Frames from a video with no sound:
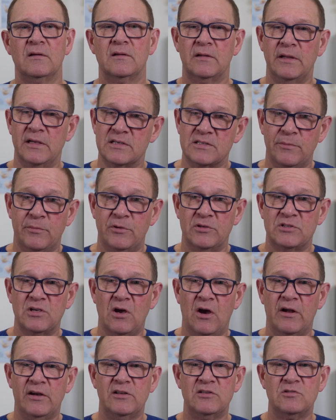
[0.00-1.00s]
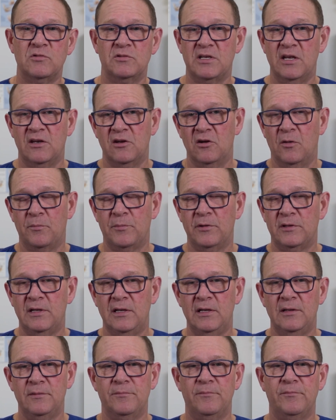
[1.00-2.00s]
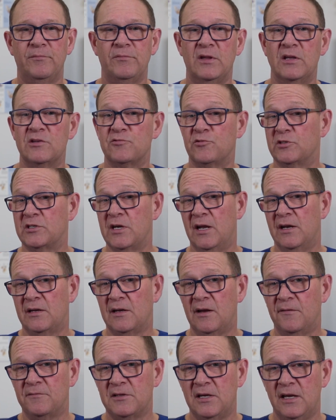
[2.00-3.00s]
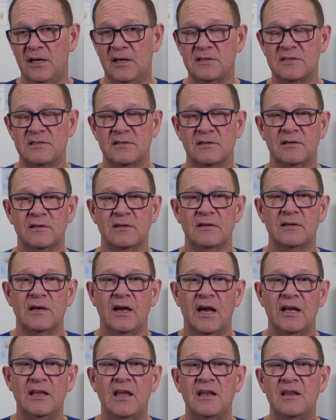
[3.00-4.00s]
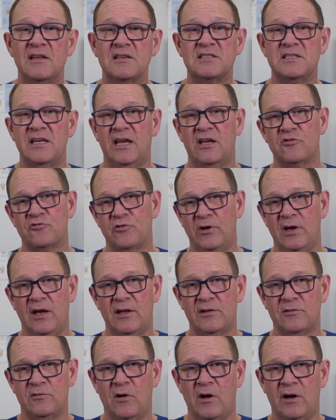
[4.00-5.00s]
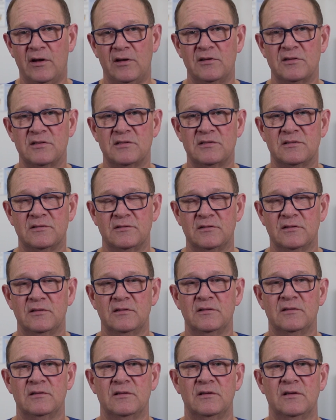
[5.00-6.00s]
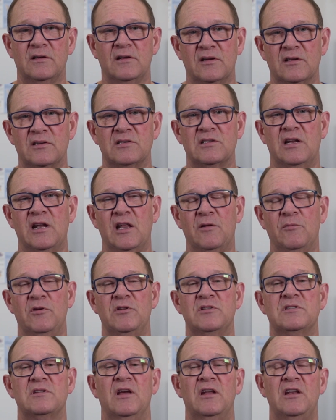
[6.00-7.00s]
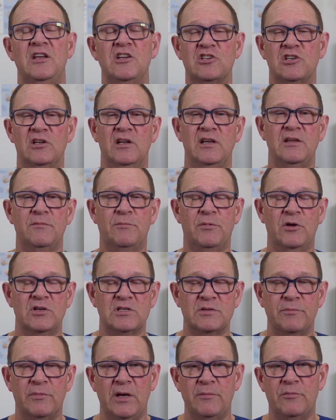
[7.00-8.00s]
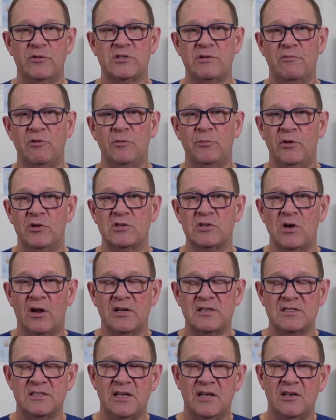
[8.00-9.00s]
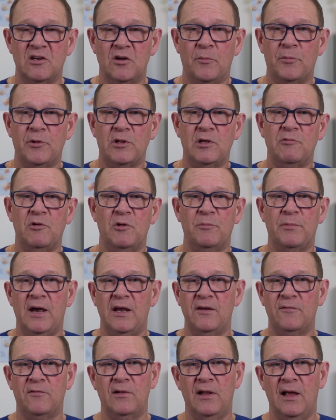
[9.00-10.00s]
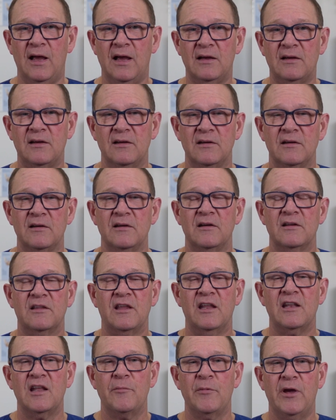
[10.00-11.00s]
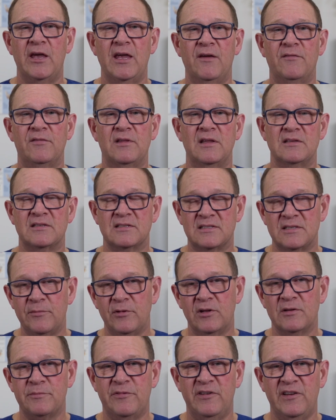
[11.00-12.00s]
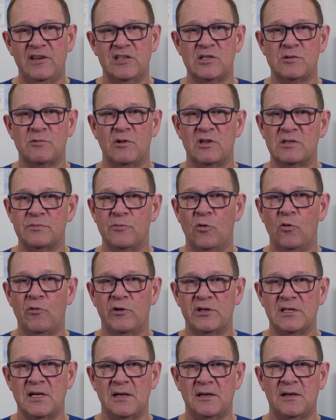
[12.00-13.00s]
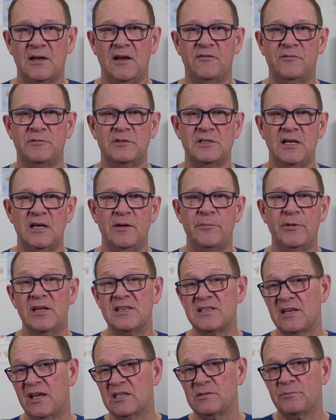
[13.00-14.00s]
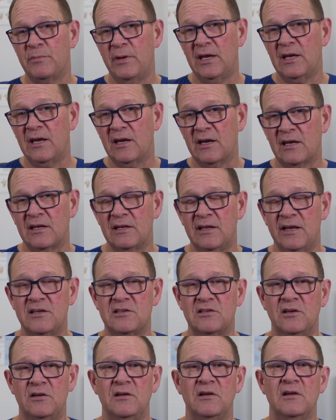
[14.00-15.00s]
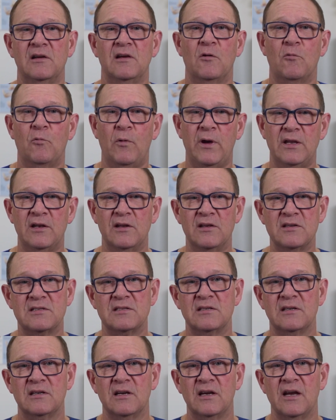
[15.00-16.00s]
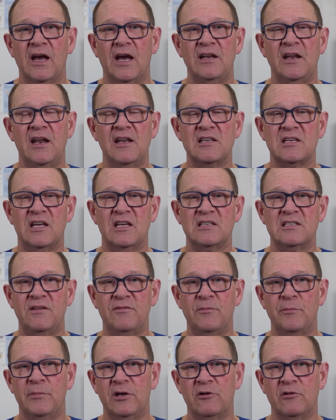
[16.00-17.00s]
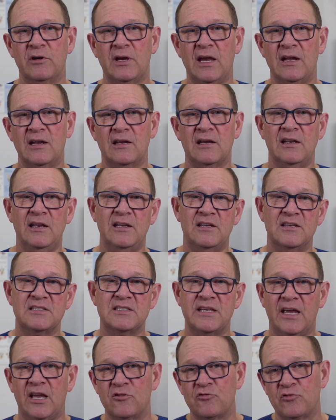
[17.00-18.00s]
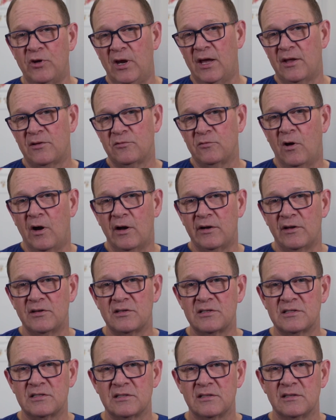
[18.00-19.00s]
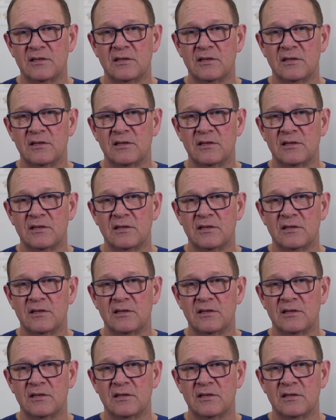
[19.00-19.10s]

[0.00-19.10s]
There's the bursitis or tendinopathy, there's rotator cuff tears, and then there's secondary arthritis. So in other words, initially the person may present with bursitis and tendinopathy with a painful arc. Then they may have similar features with a small rotator cuff tear, but as it gets bigger, it can lead to weakness. And then as it gets even bigger again, it can lead to secondary arthritis.